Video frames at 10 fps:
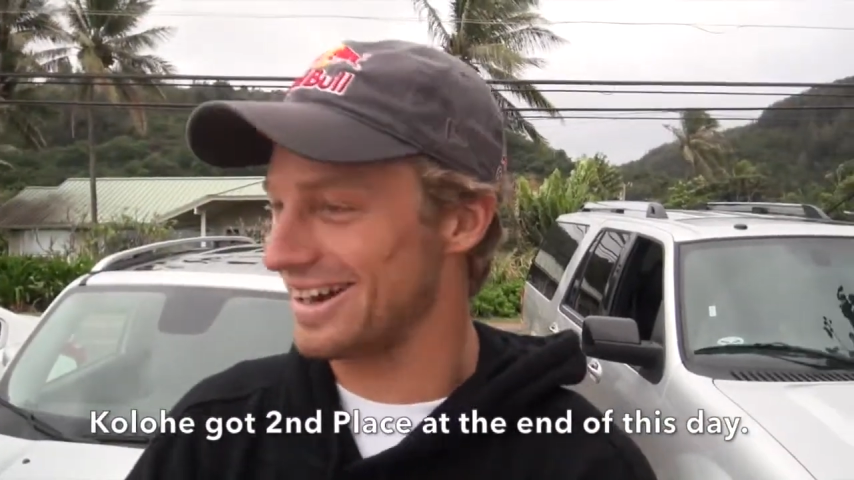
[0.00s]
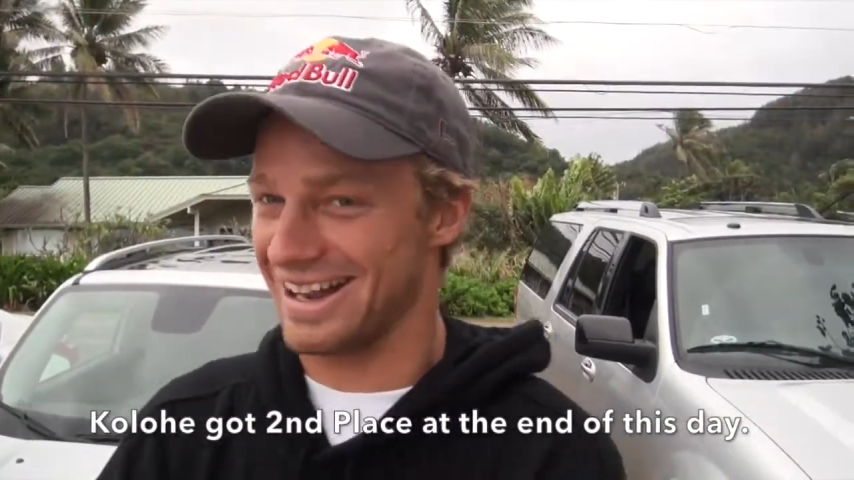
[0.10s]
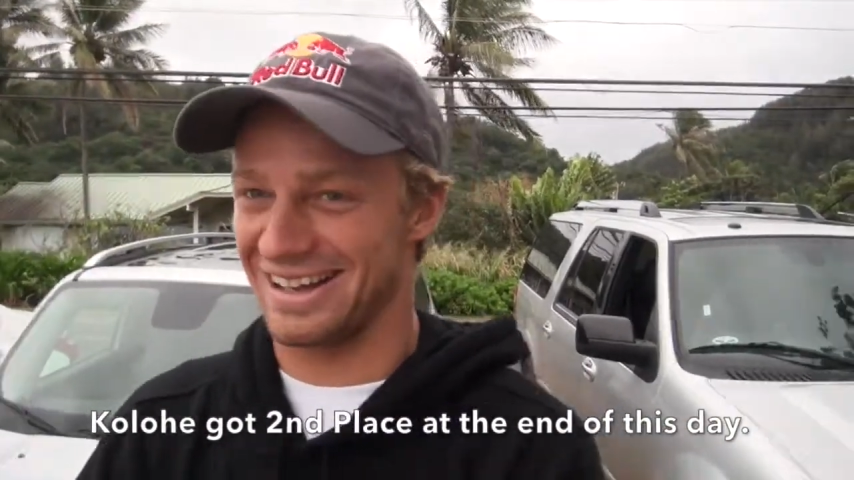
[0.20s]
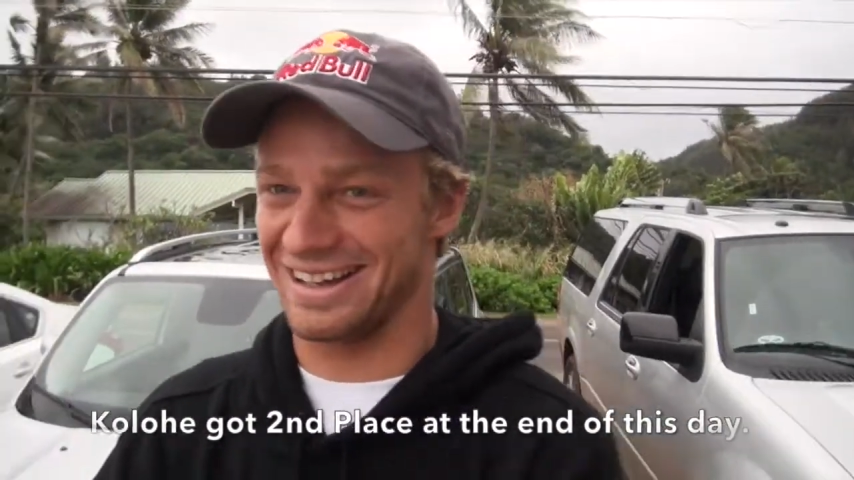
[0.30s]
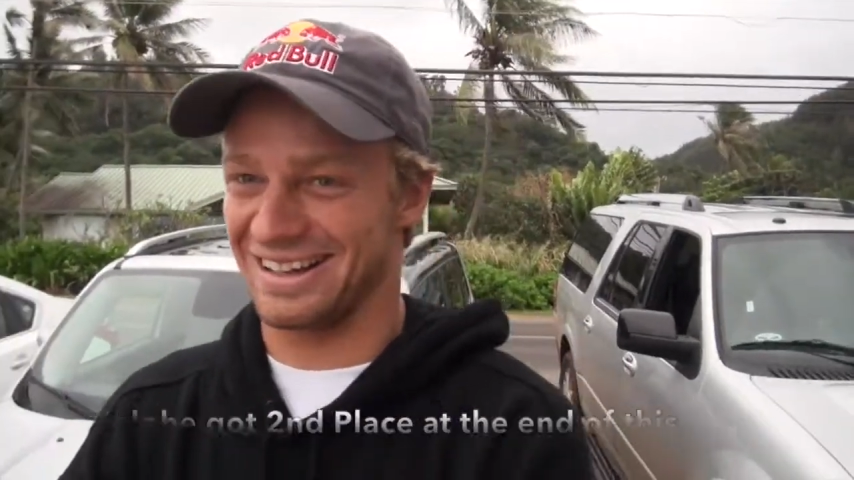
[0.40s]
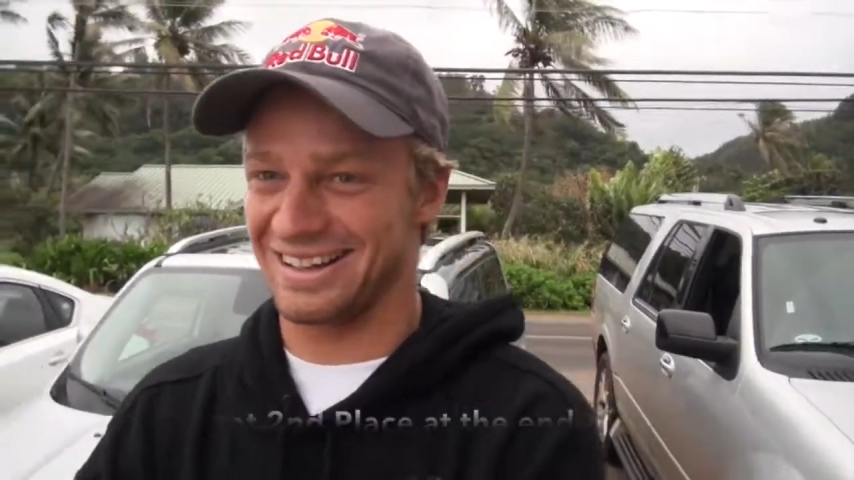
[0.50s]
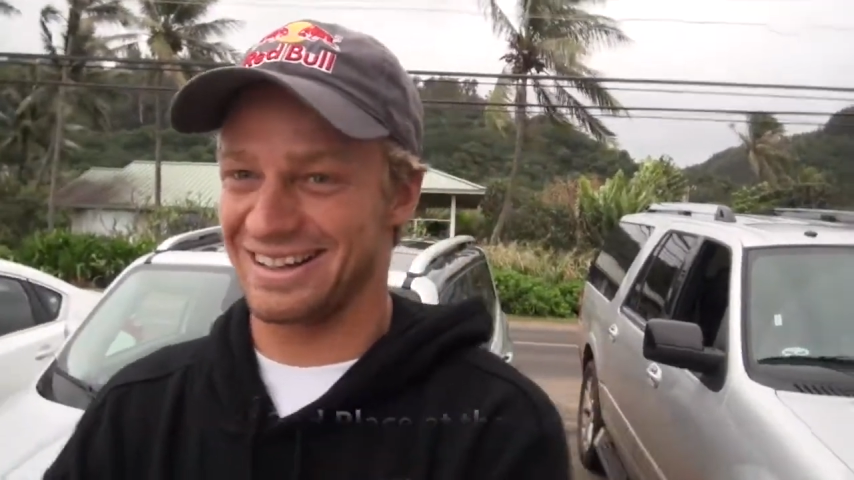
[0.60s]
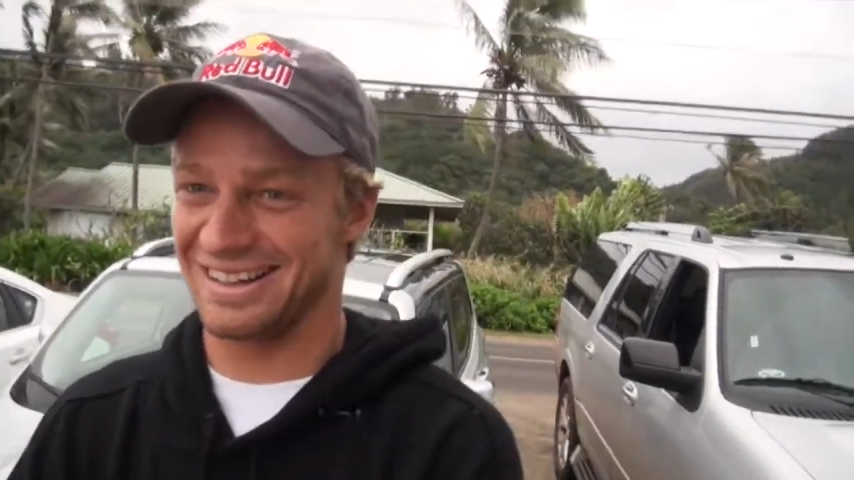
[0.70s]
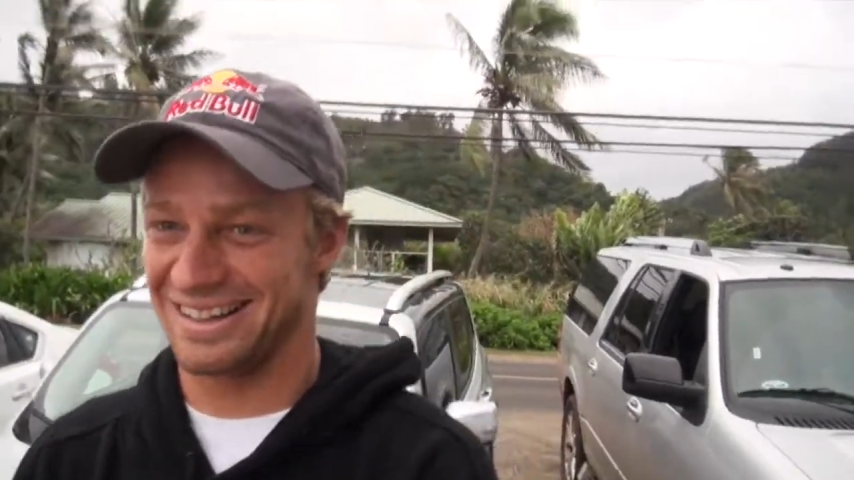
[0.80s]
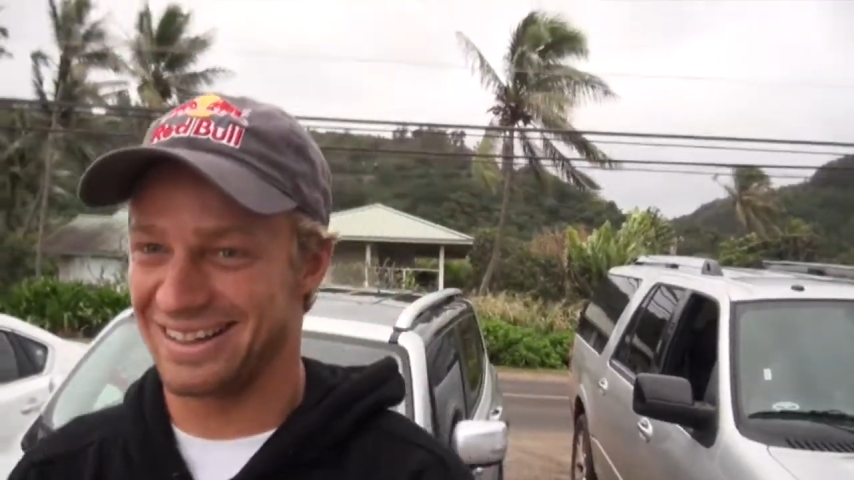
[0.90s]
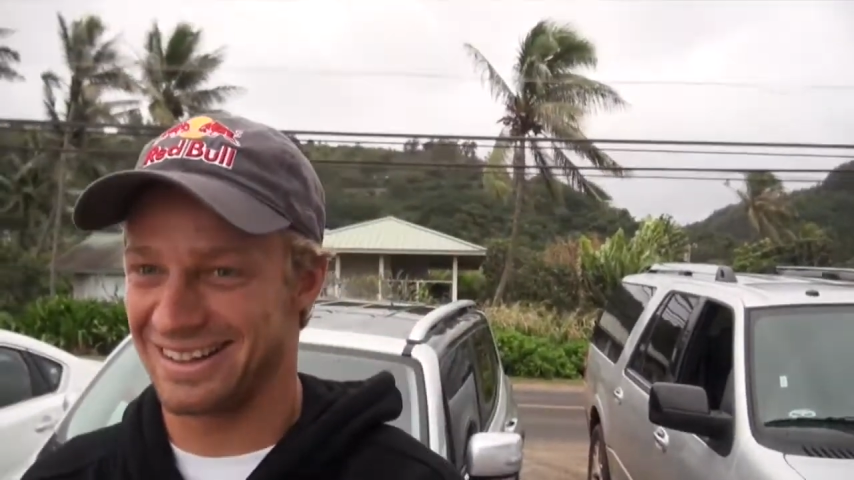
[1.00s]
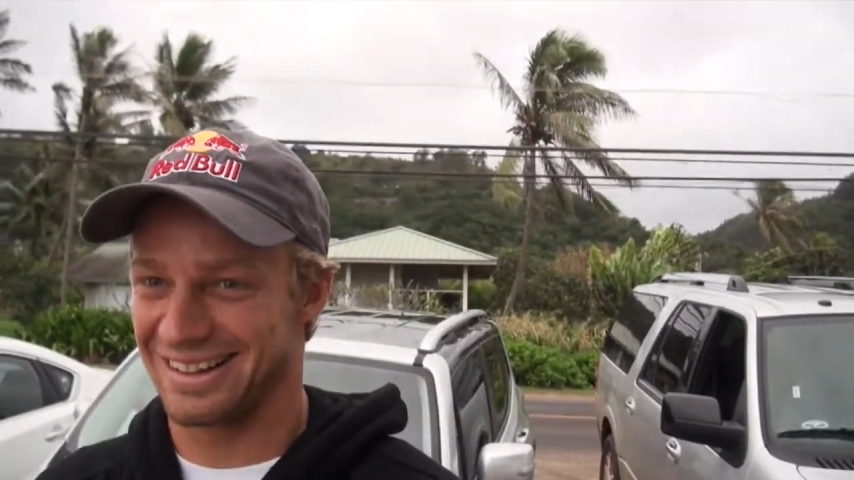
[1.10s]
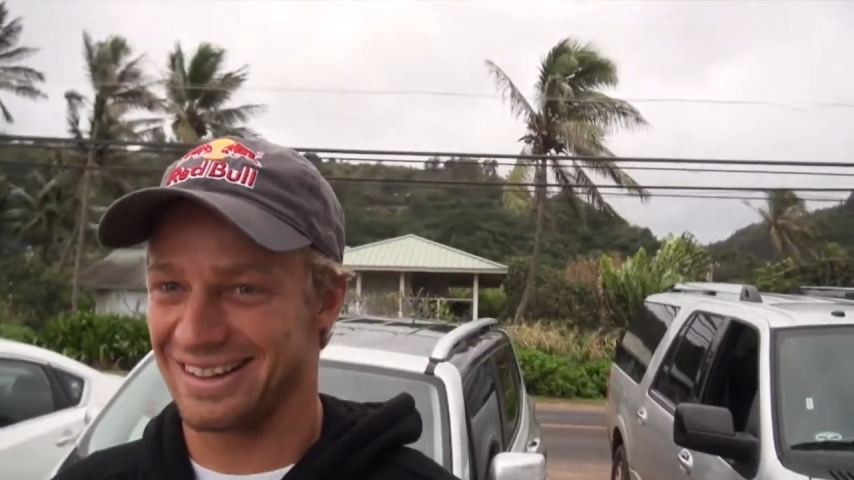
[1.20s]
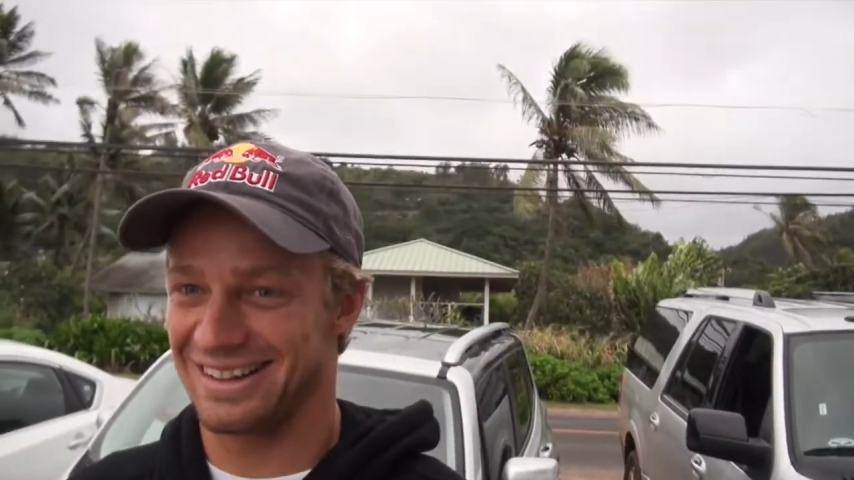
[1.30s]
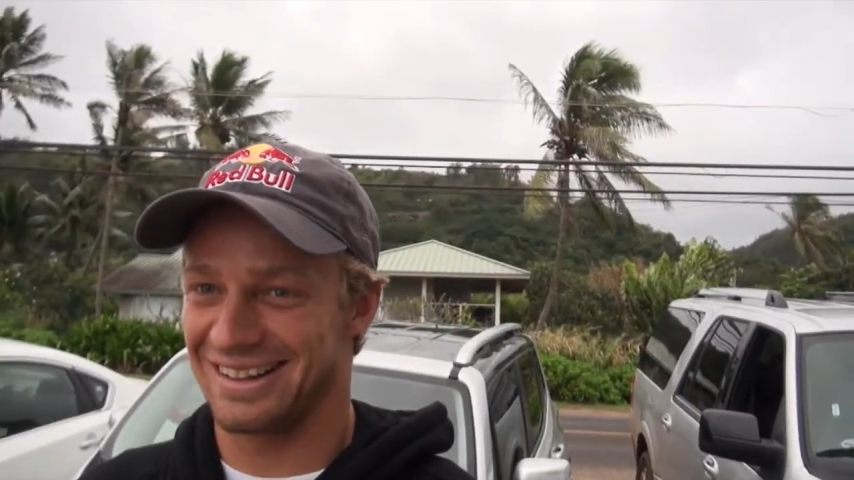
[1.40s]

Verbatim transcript: Yeah. Here's your prize.